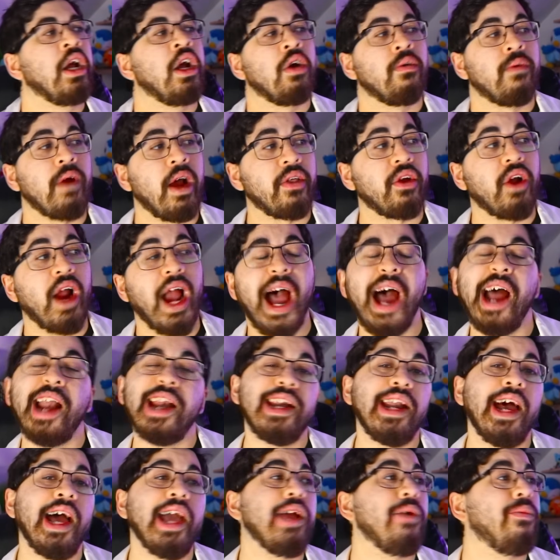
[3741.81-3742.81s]
Rather, at
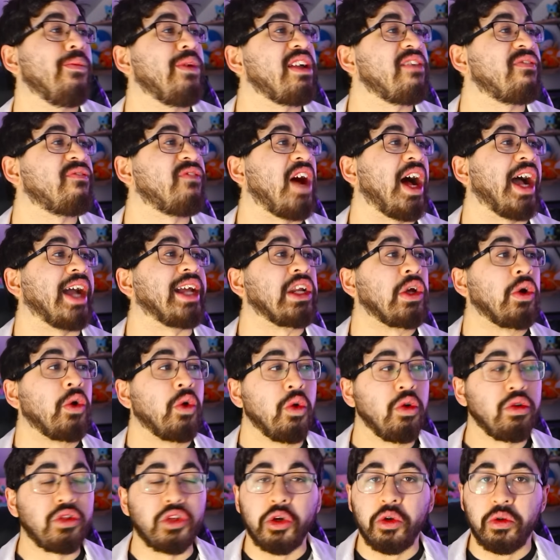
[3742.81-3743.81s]
night we find
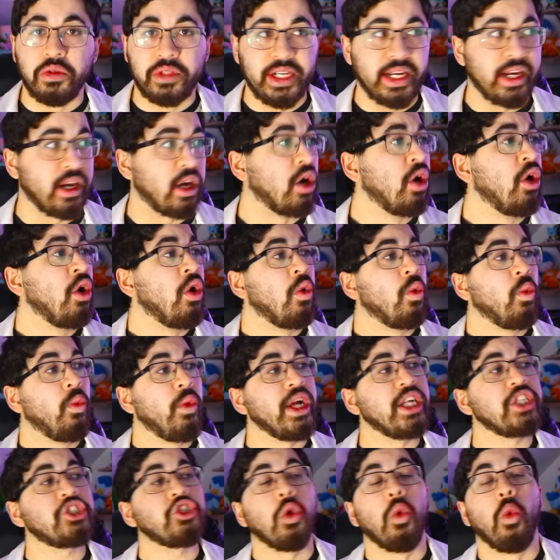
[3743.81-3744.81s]
Hoot Hoot here,
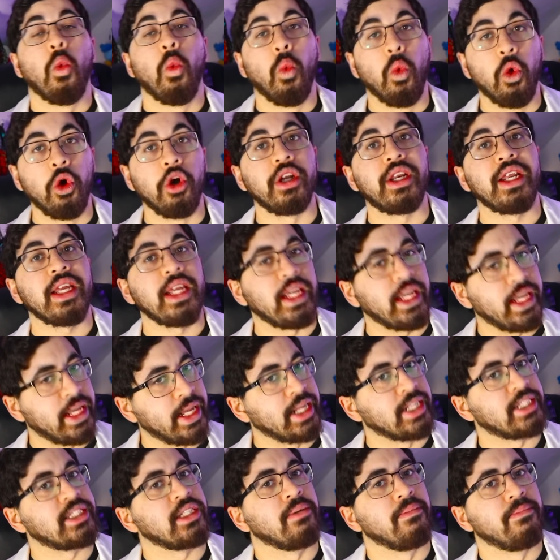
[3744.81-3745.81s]
which would
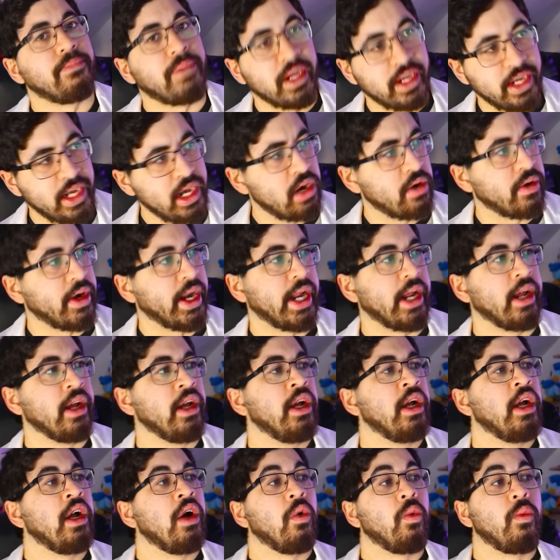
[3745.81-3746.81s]
eat Baneri.
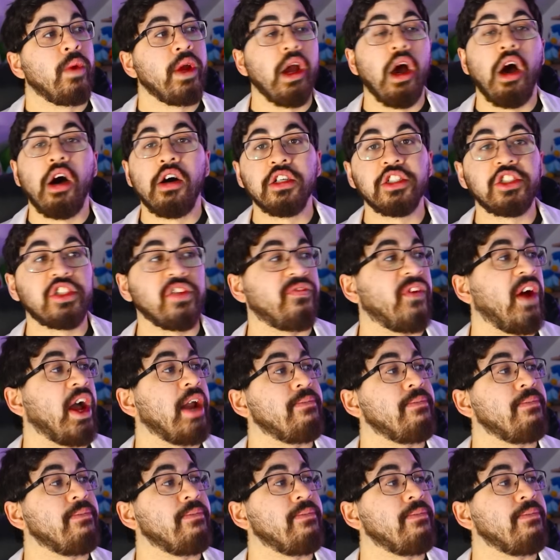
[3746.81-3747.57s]
We also find